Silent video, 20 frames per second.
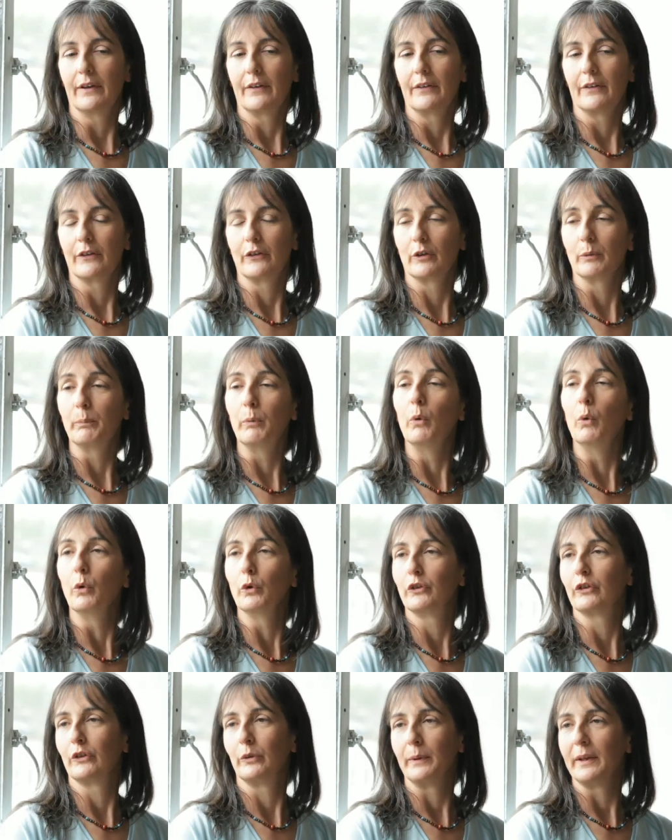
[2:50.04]
the
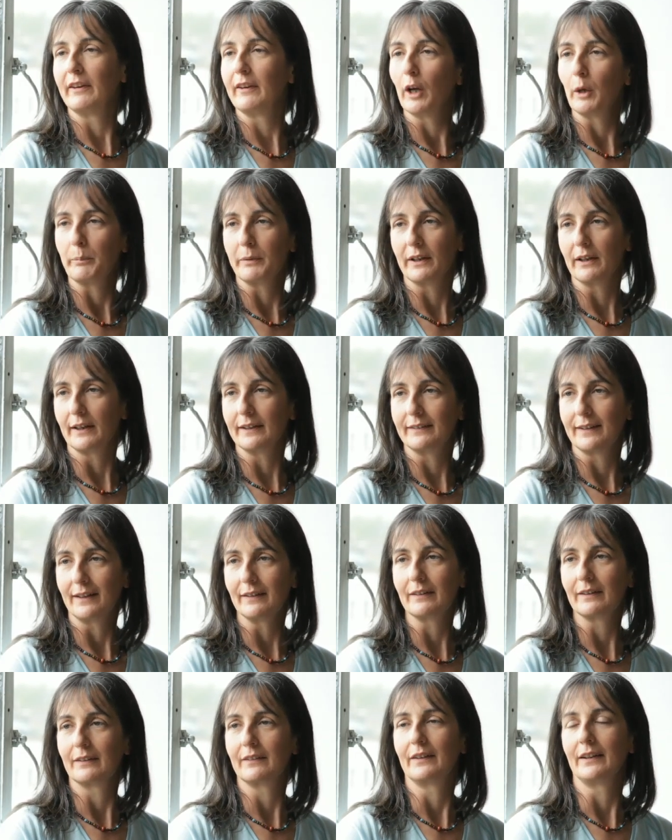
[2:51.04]
support to Ethiopian
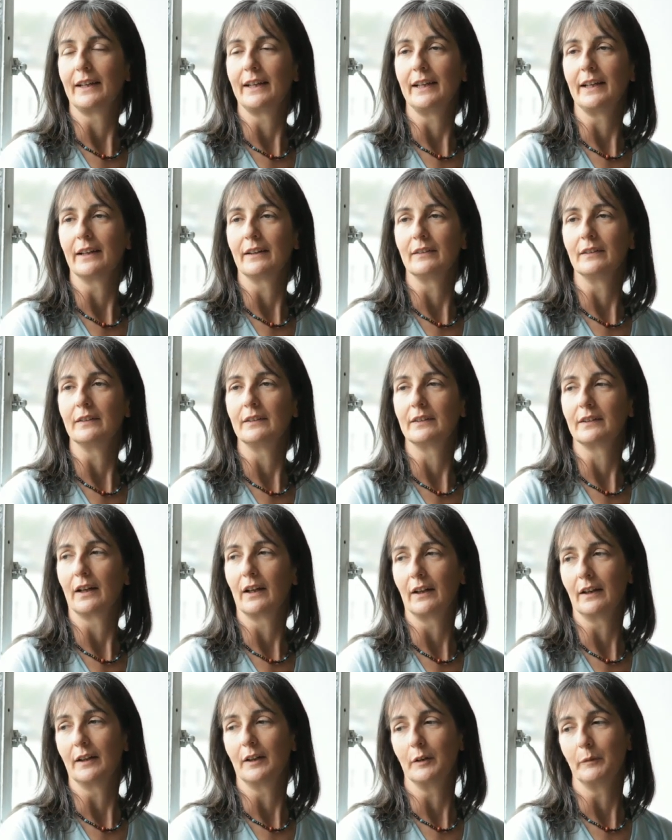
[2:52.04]
identity and
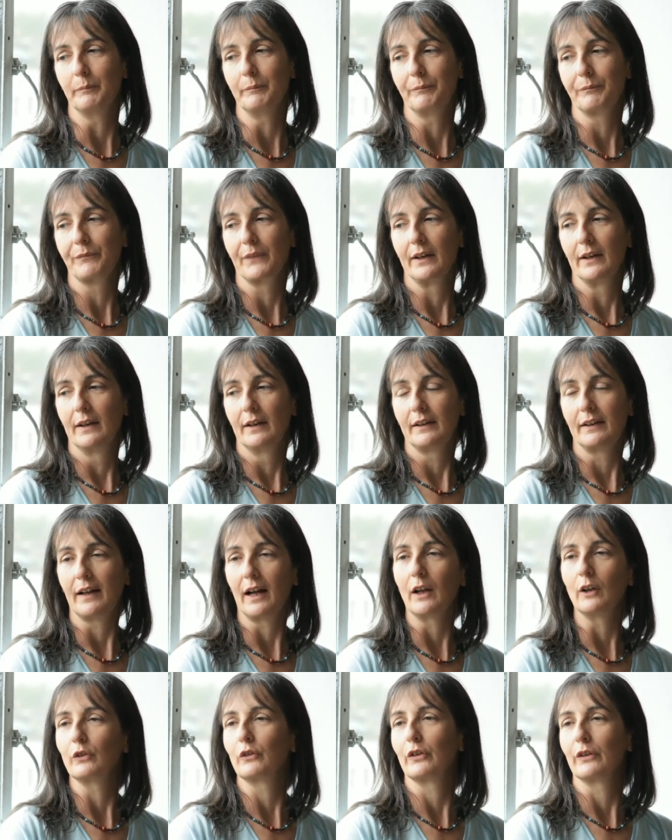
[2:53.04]

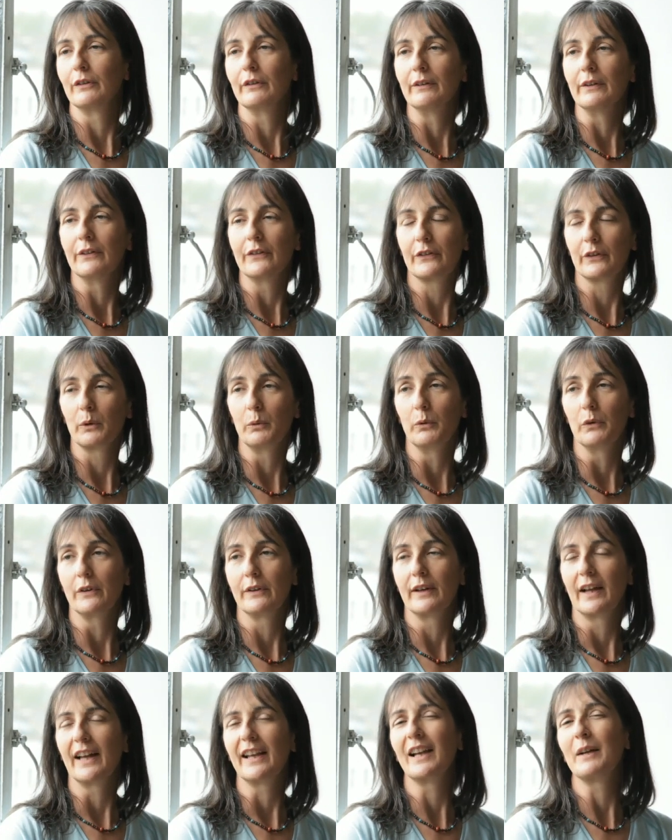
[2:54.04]
culture and so
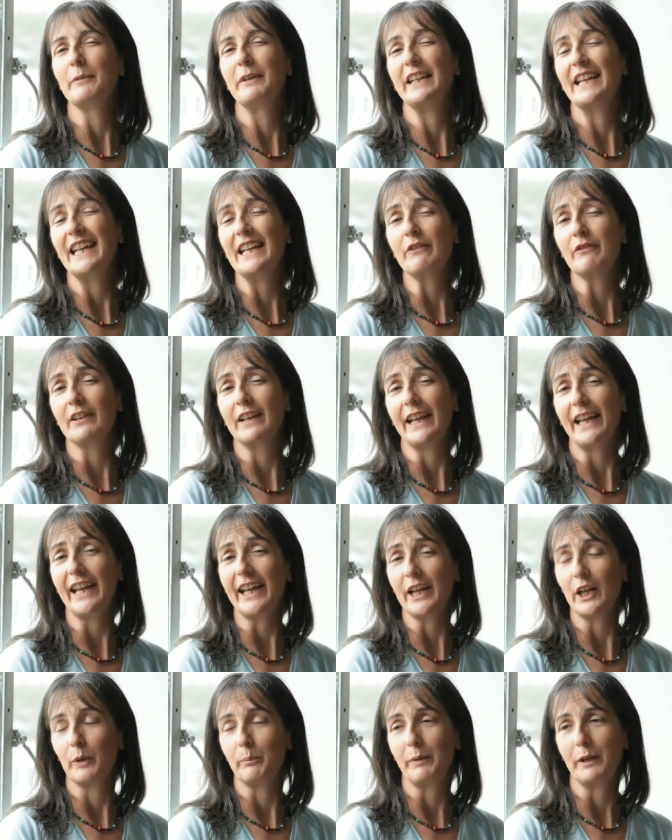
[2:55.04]
on. And I mean, even
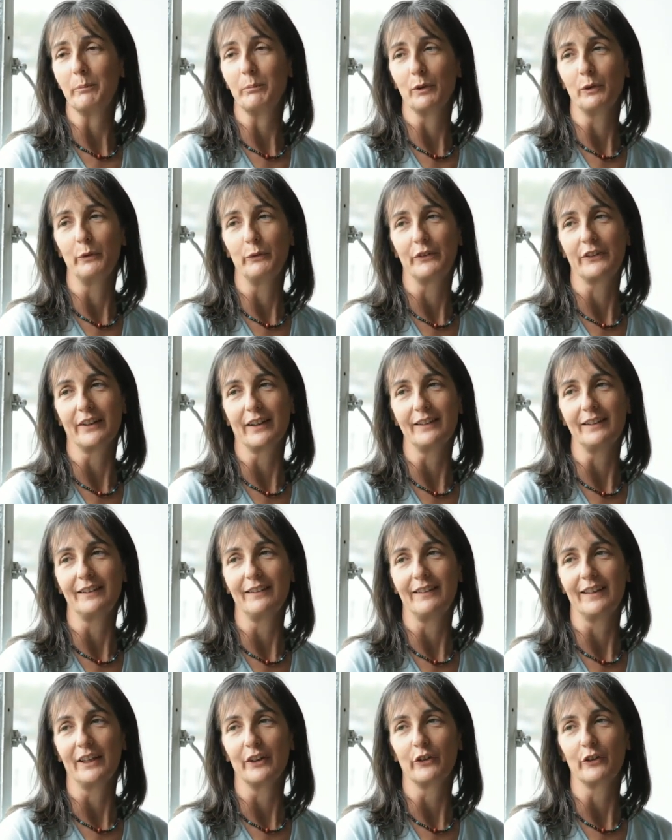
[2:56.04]
here, people who've
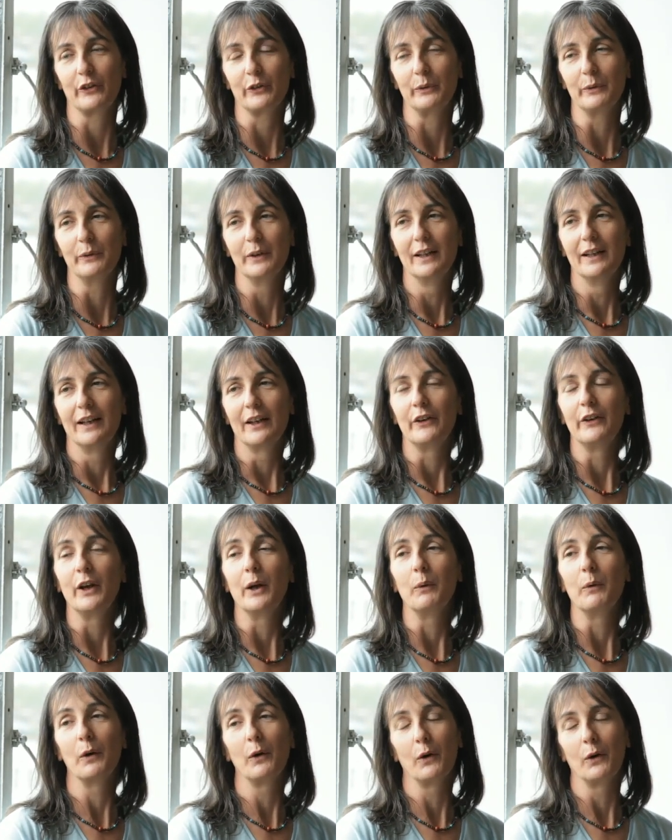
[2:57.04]
studied the issue
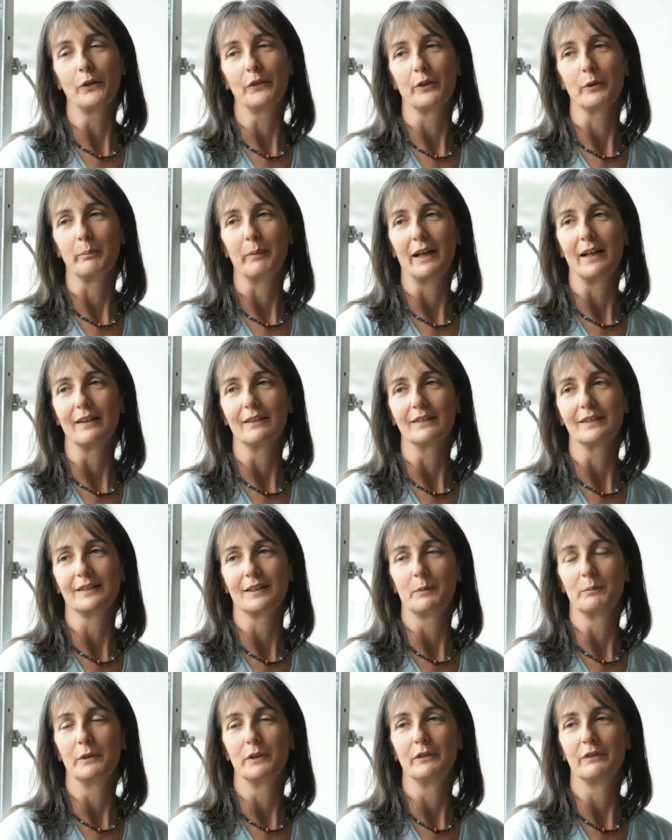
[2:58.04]
know a lot about
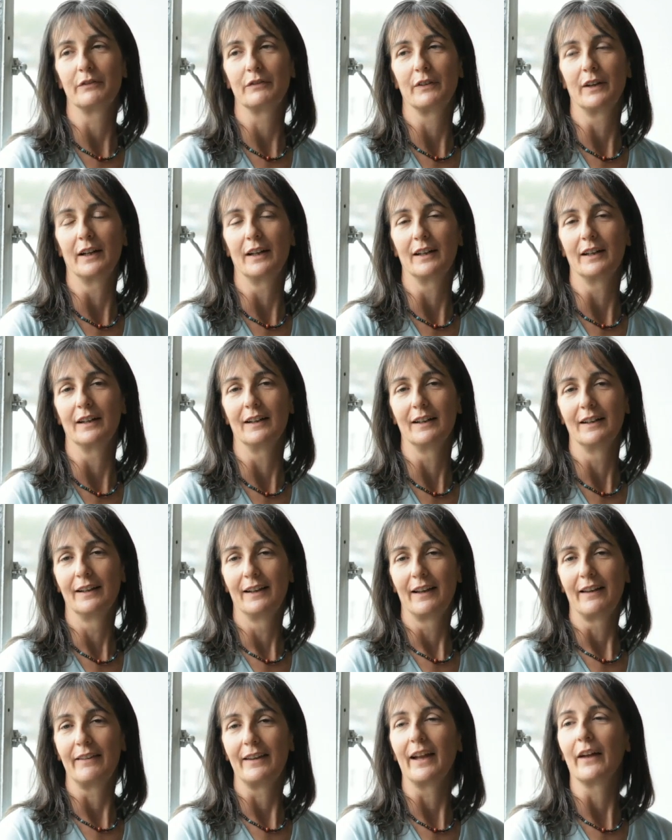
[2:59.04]
some of
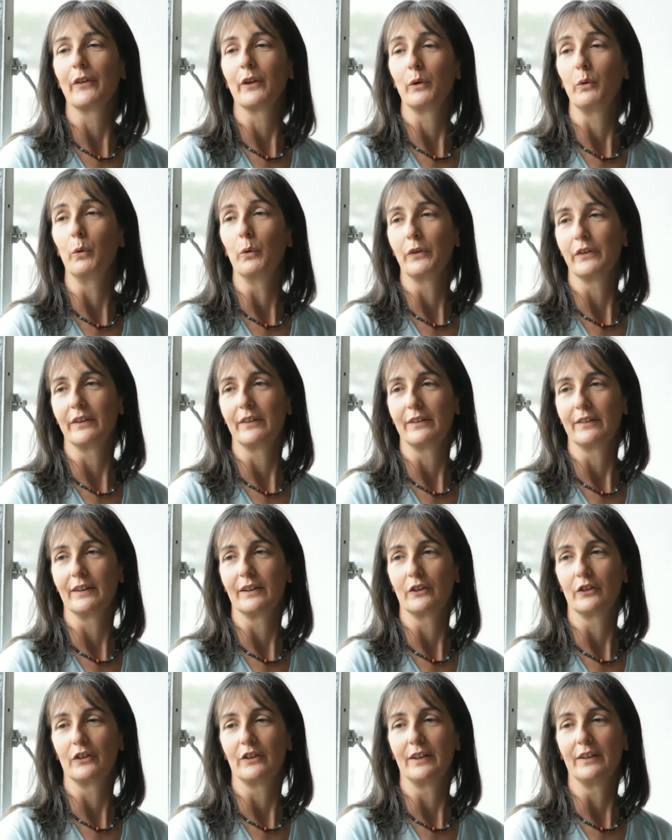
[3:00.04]
the other causes
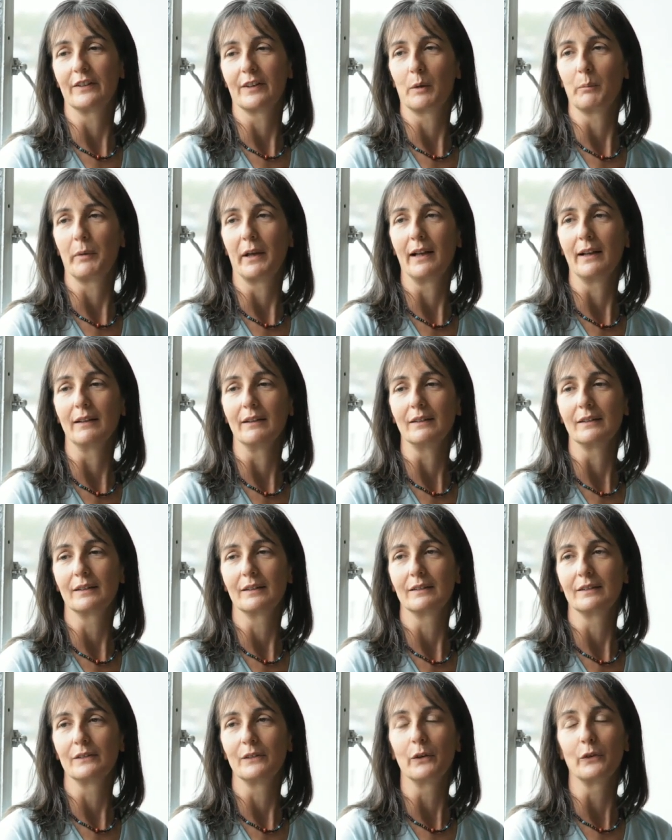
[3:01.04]
that she's upheld,
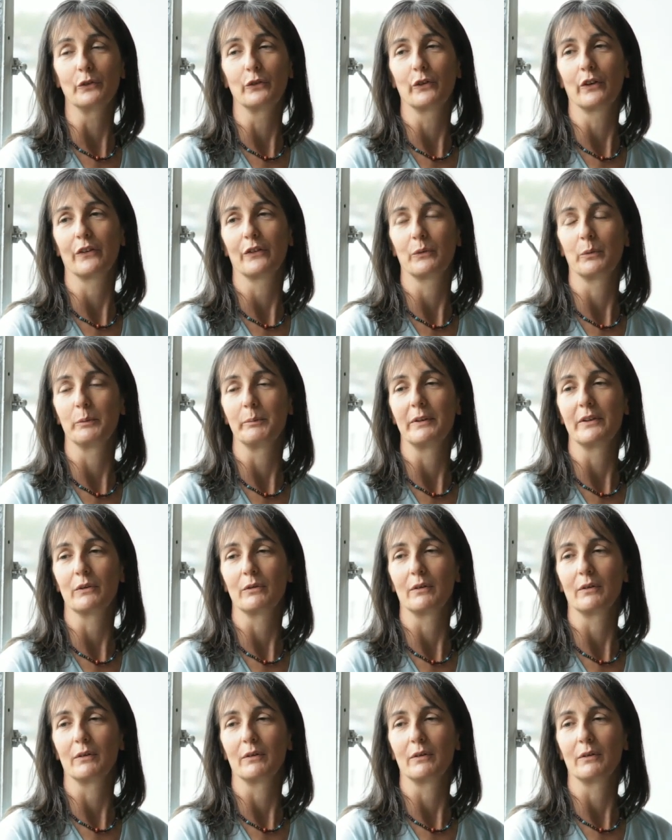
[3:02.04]
not just women's